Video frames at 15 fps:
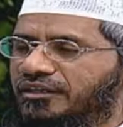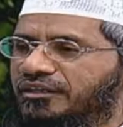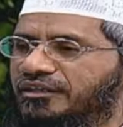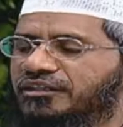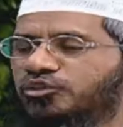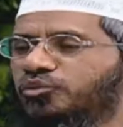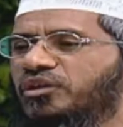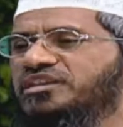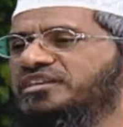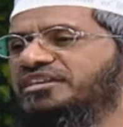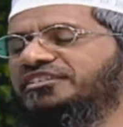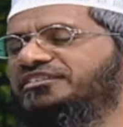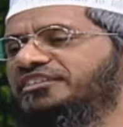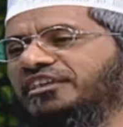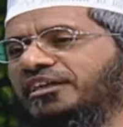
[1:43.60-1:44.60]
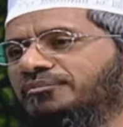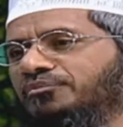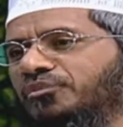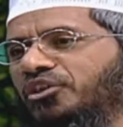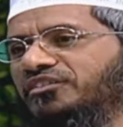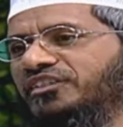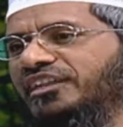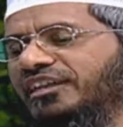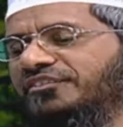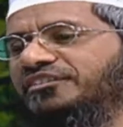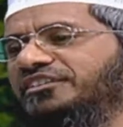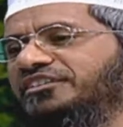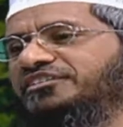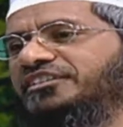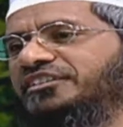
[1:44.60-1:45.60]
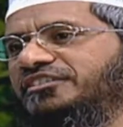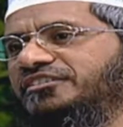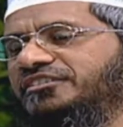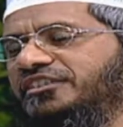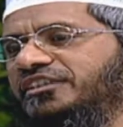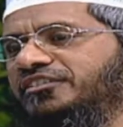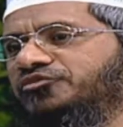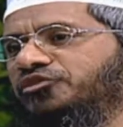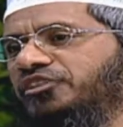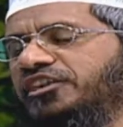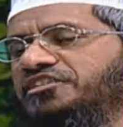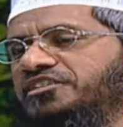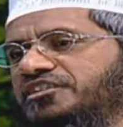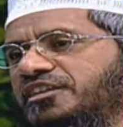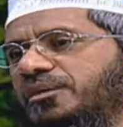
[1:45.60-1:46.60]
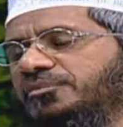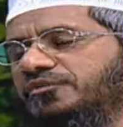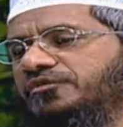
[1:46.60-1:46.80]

here the question hasn't come because Allah further says in Surah Hijr, chapter